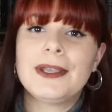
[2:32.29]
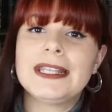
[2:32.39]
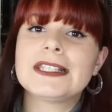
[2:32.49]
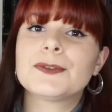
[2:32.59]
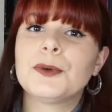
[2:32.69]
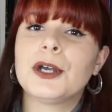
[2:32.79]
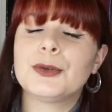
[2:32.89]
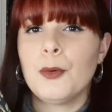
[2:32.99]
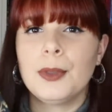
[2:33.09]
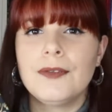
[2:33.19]
in this
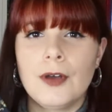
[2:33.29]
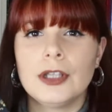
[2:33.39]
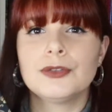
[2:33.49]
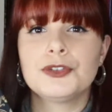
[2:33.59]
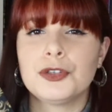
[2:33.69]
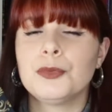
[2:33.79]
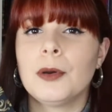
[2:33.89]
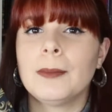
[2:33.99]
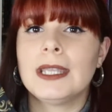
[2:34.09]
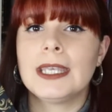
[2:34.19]
one, we follow two
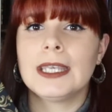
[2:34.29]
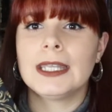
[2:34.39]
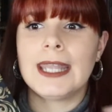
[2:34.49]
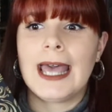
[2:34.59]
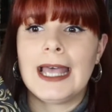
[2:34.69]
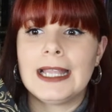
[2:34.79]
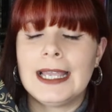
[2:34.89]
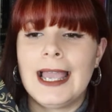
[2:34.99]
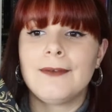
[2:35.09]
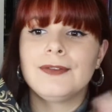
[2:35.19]
women
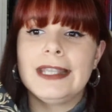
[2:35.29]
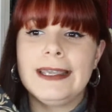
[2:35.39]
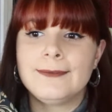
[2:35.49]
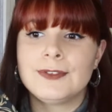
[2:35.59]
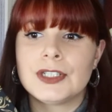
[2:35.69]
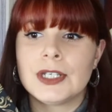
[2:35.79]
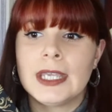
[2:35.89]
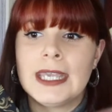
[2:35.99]
that have lived